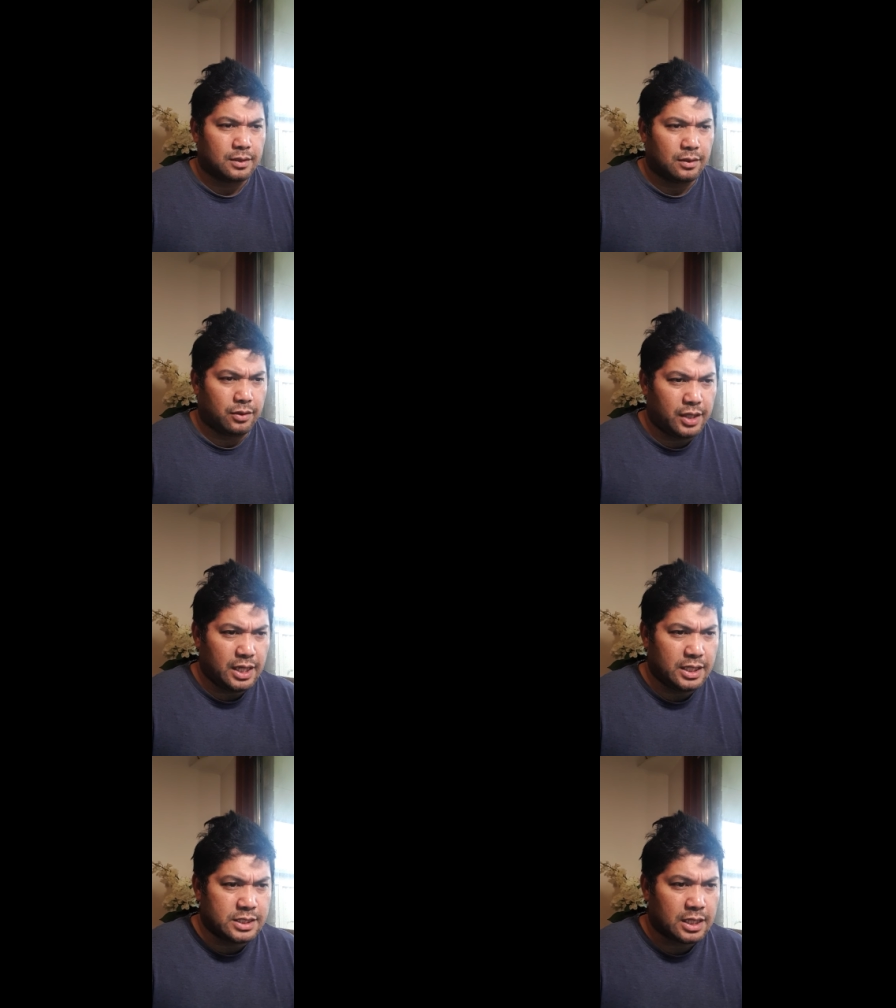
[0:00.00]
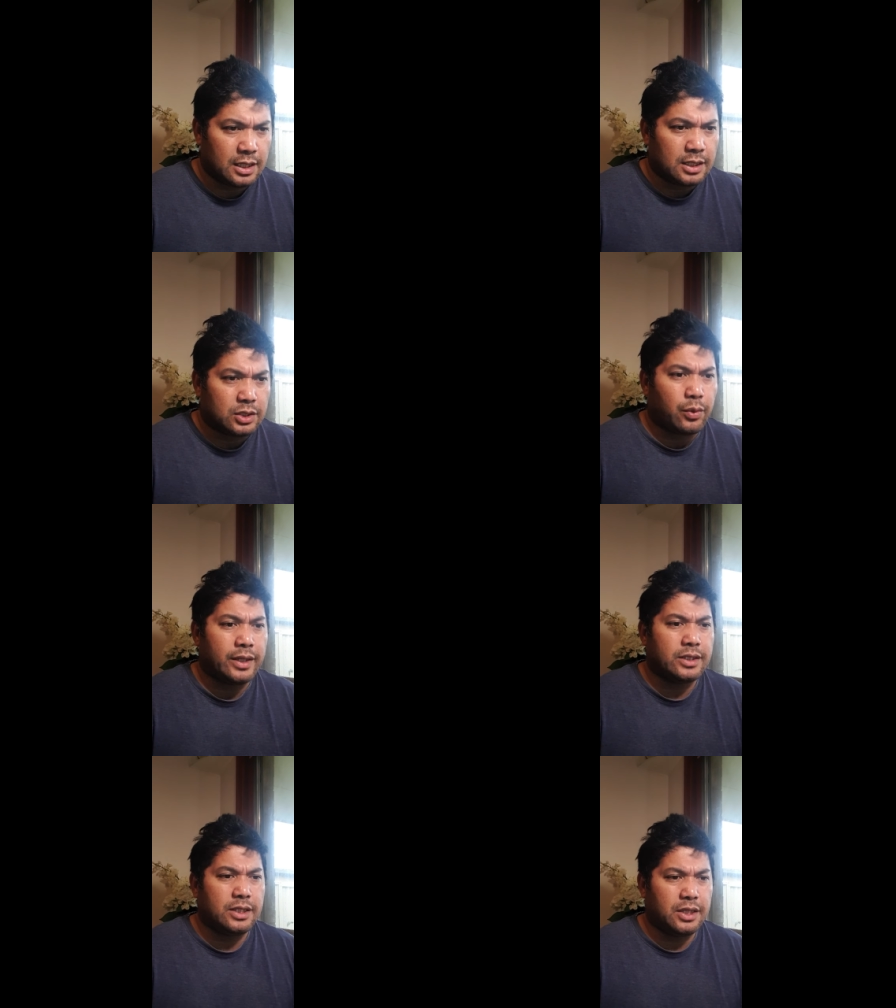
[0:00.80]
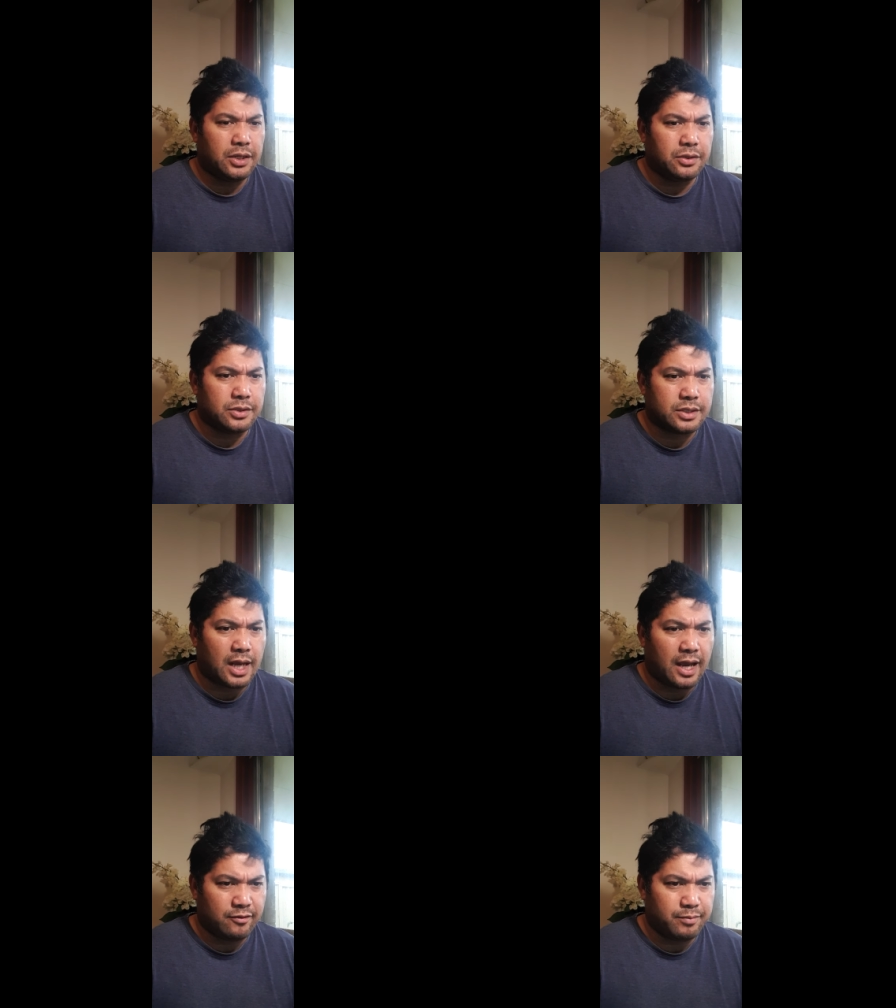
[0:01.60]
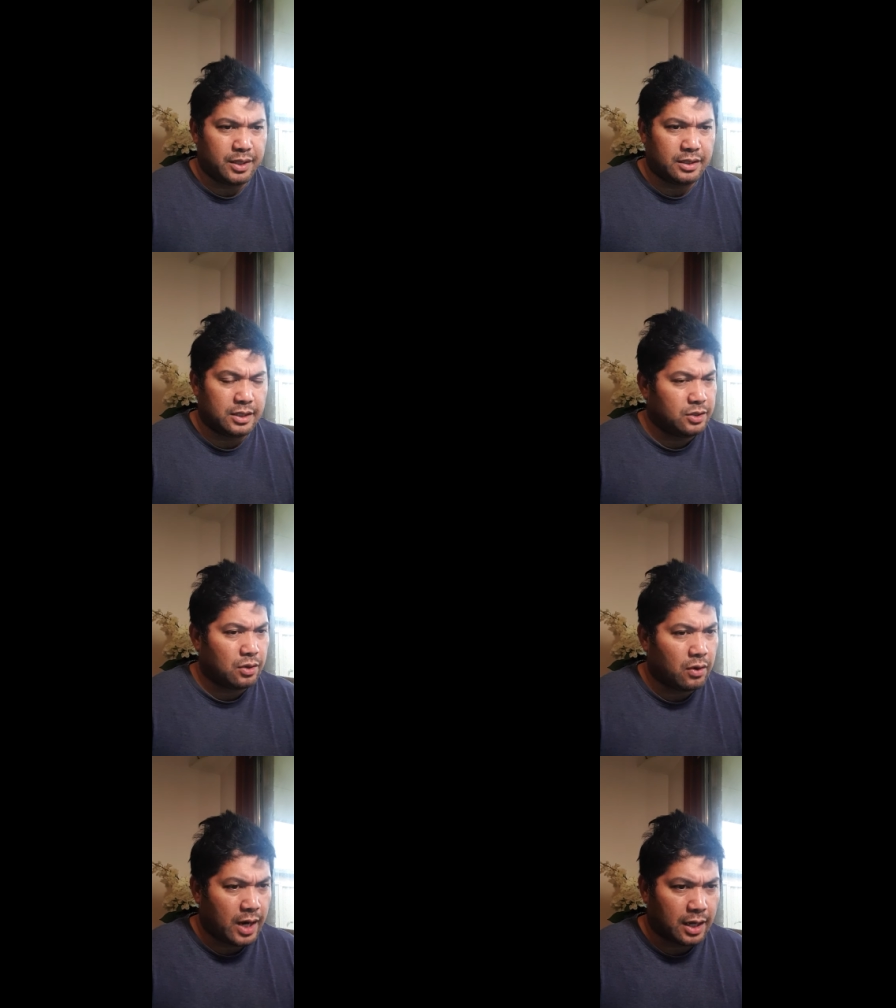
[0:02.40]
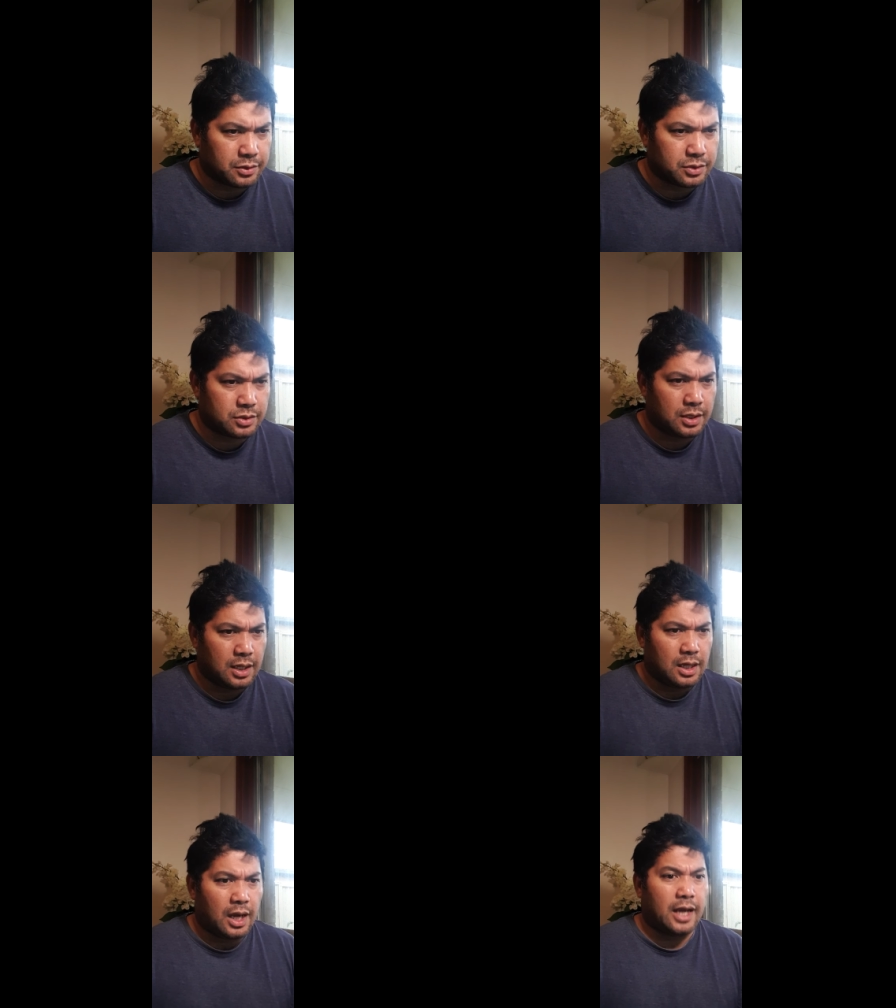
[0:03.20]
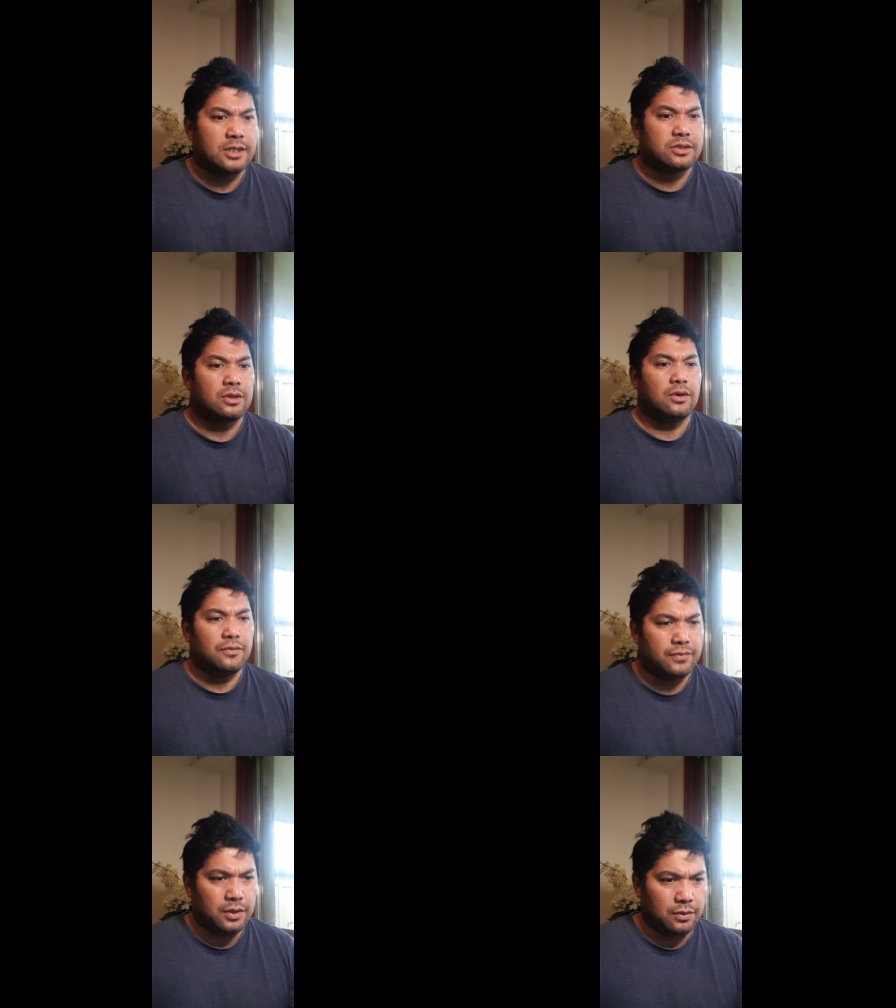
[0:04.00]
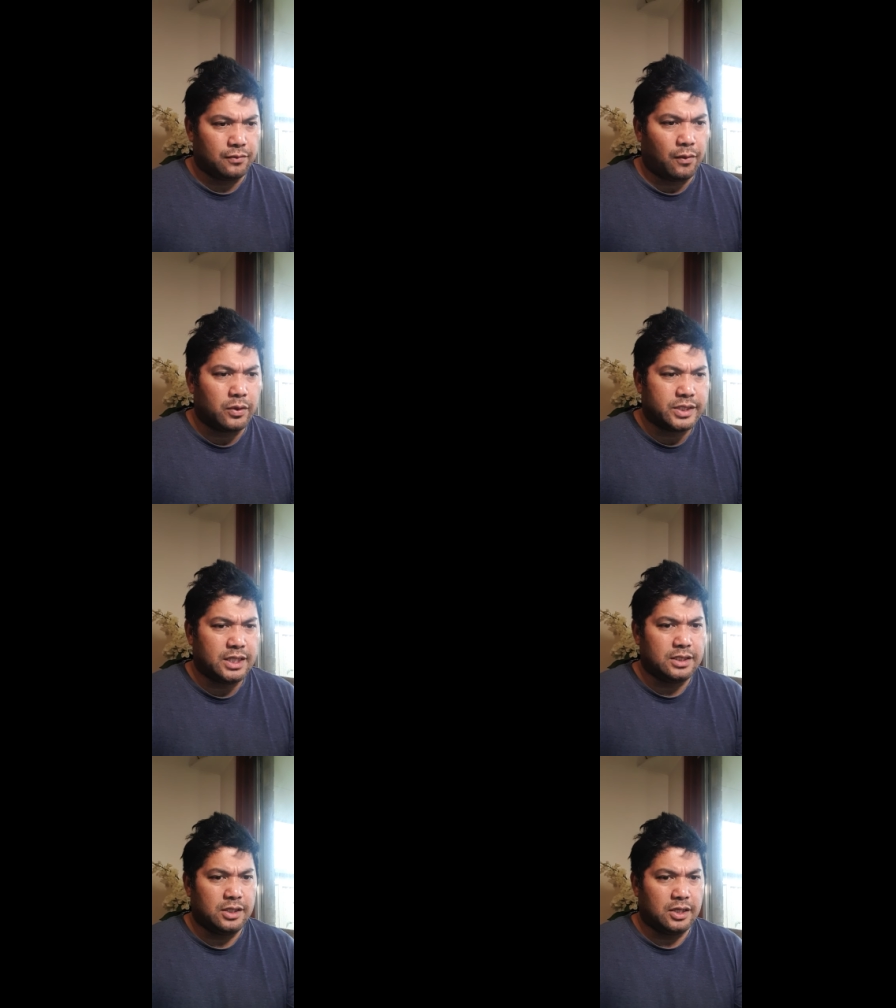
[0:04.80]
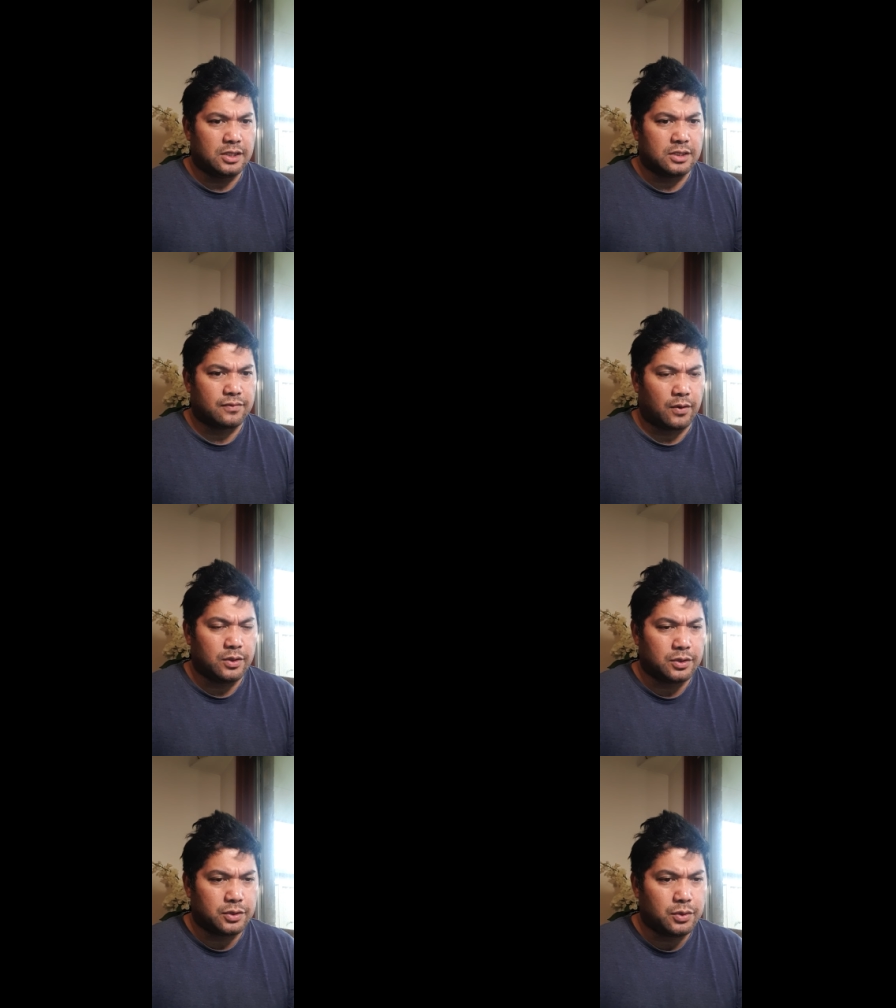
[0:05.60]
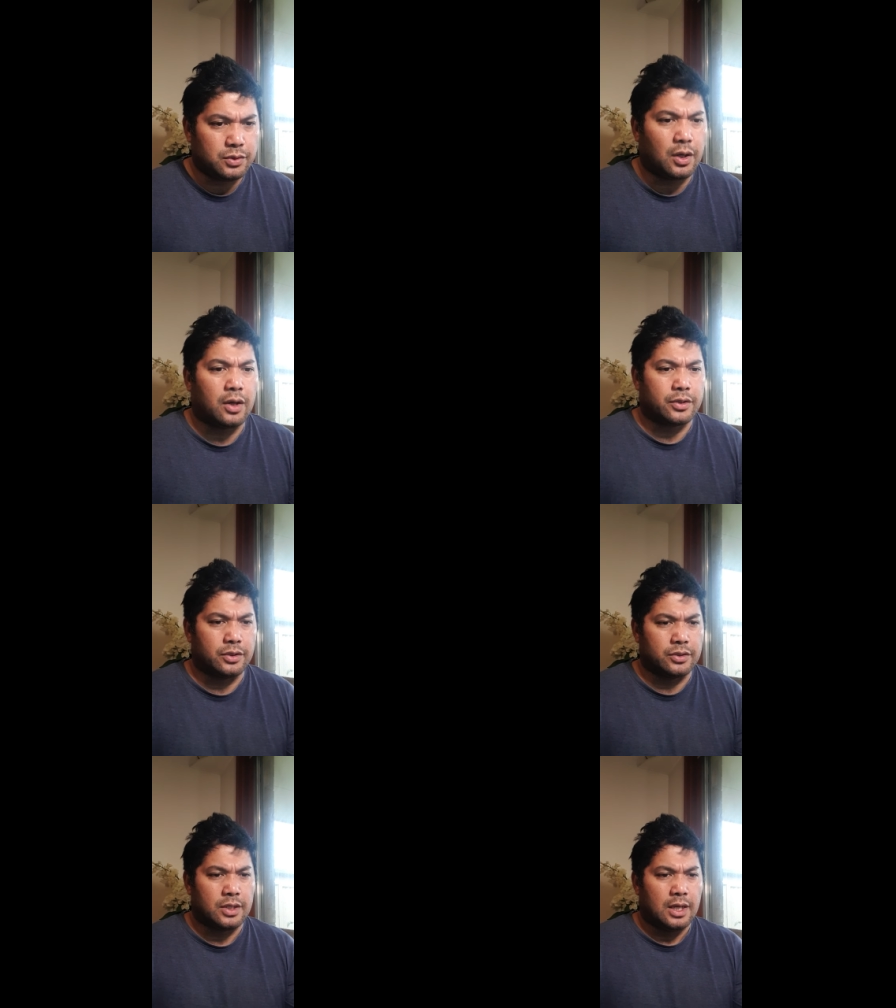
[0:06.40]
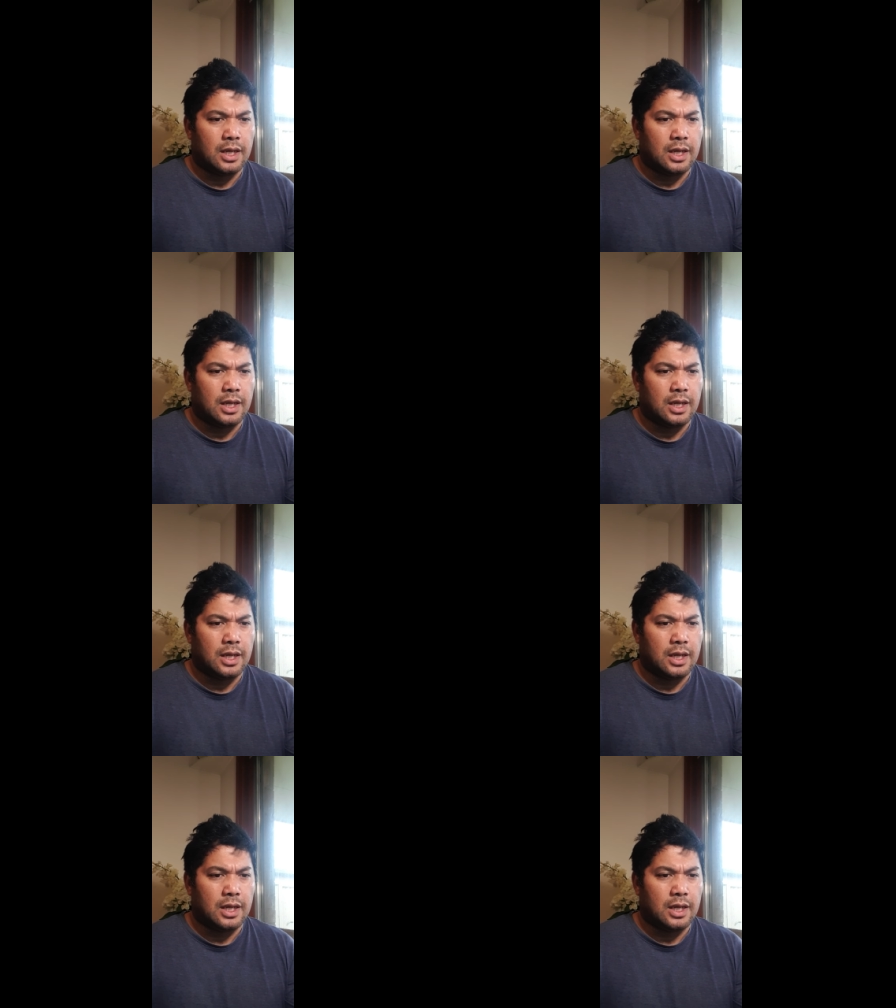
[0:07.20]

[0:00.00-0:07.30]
These twenty years I have been in your house I served you 14 years for your two daughters,